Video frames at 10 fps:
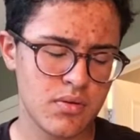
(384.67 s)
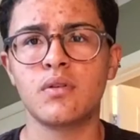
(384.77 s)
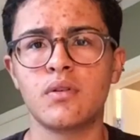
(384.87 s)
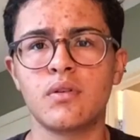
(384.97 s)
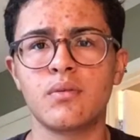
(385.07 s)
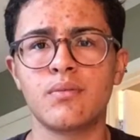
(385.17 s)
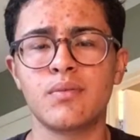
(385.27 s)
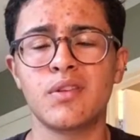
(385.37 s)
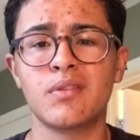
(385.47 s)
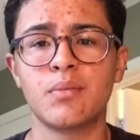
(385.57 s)

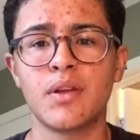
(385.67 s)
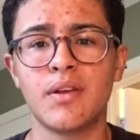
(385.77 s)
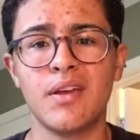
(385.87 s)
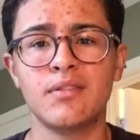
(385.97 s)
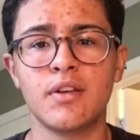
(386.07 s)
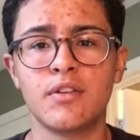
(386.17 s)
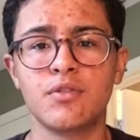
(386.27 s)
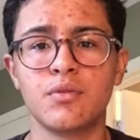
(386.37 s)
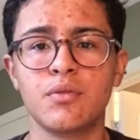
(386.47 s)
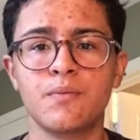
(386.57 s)
Because I'm like
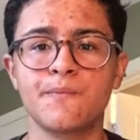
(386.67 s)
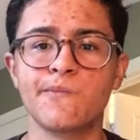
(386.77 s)
asexual.